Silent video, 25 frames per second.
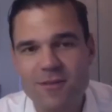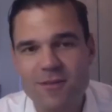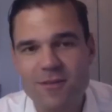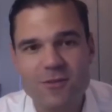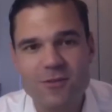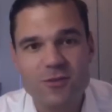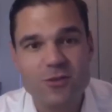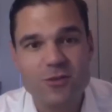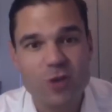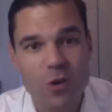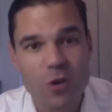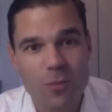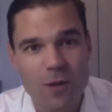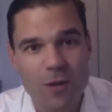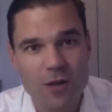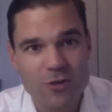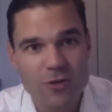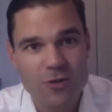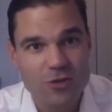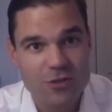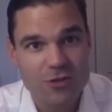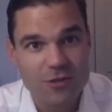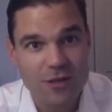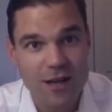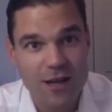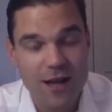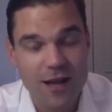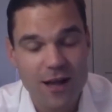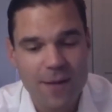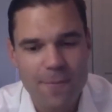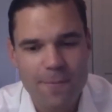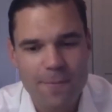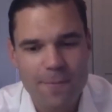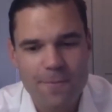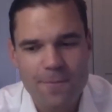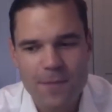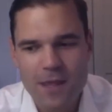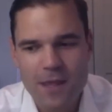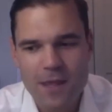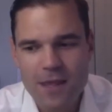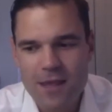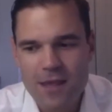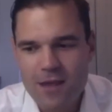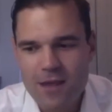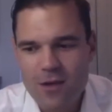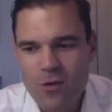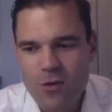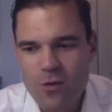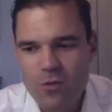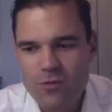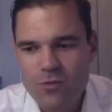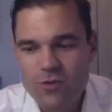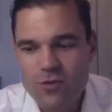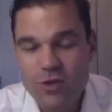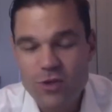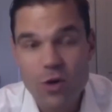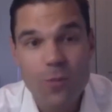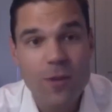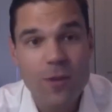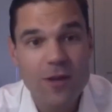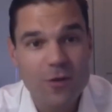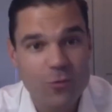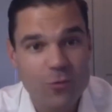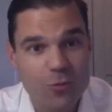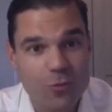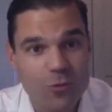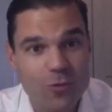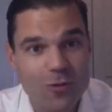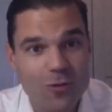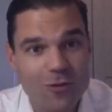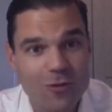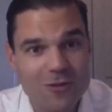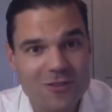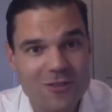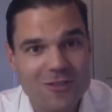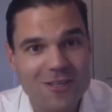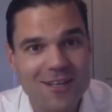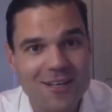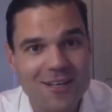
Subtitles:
There's so much, so many rules,